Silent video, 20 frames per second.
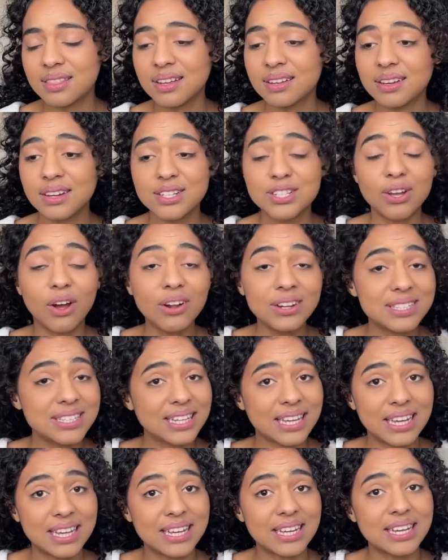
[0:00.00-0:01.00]

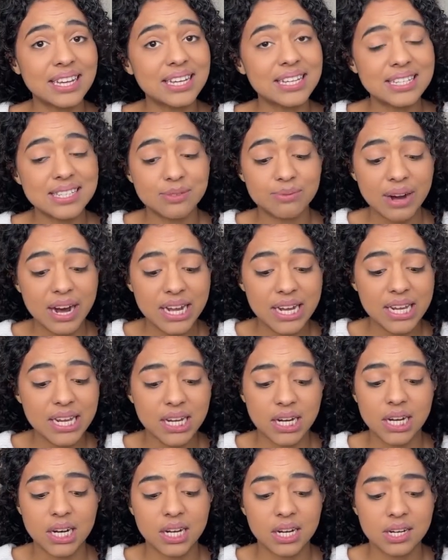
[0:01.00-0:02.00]
adulting is right
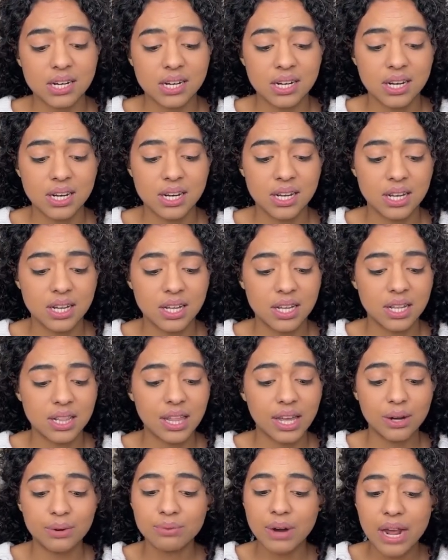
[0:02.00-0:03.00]
here,
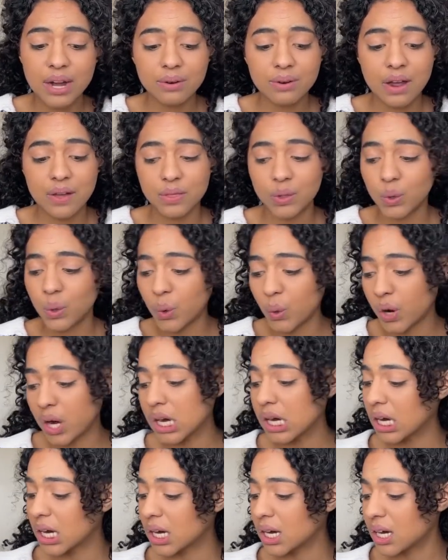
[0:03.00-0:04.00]
like right around the
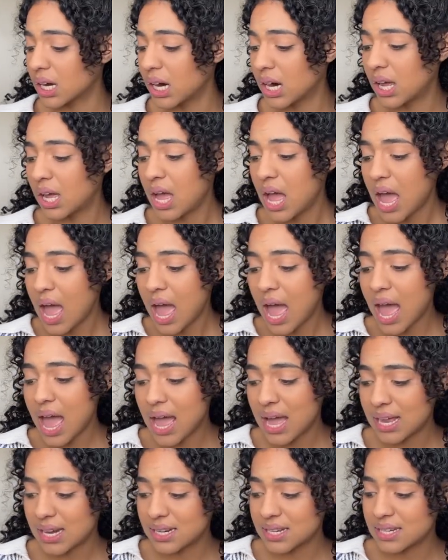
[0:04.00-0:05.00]
corner.
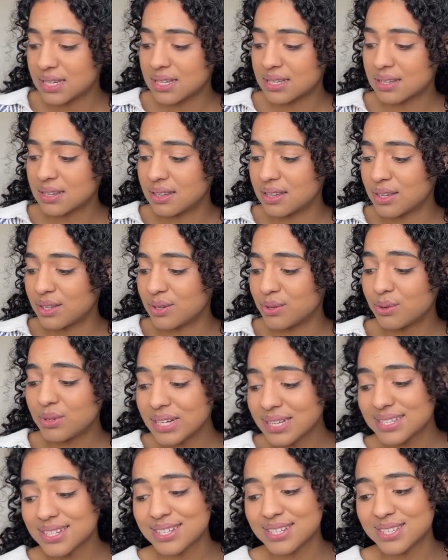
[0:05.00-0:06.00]
And you
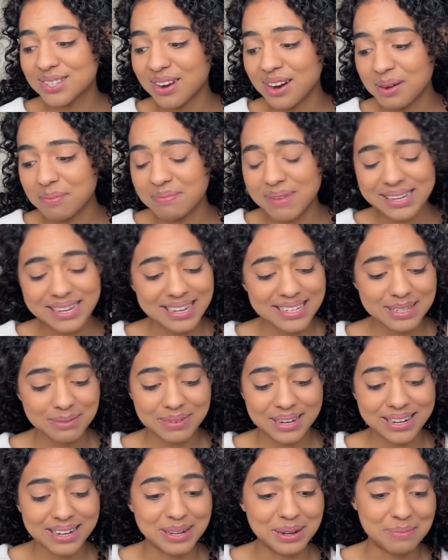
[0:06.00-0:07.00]
need to start making some
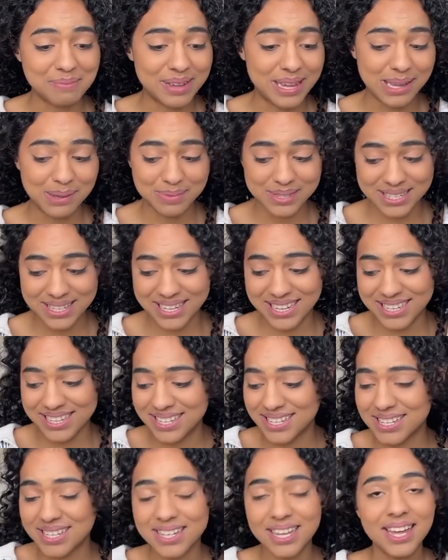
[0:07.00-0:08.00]
income, babes, because